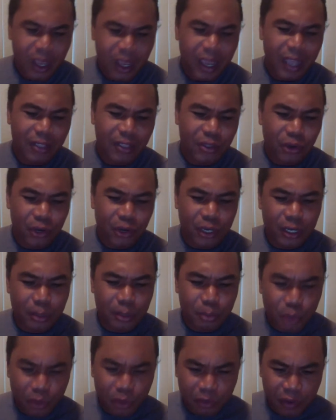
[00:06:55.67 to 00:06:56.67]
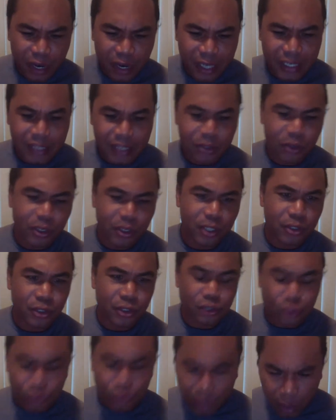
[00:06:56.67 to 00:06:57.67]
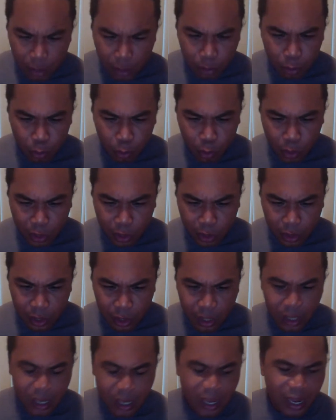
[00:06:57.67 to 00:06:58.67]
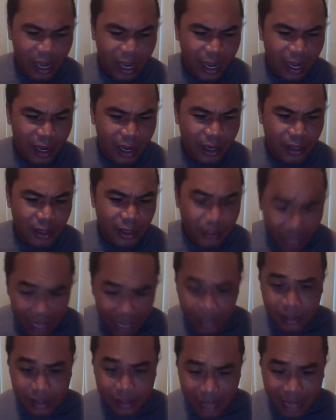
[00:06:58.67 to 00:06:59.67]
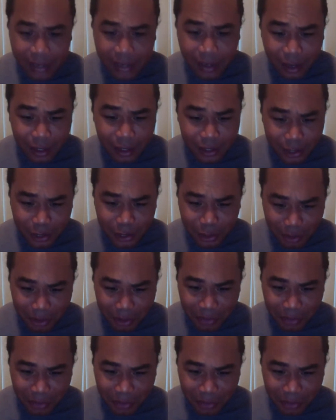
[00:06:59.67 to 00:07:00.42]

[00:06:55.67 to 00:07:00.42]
and purify it and turn it to drinkable water. And yes, that knowledge is going to be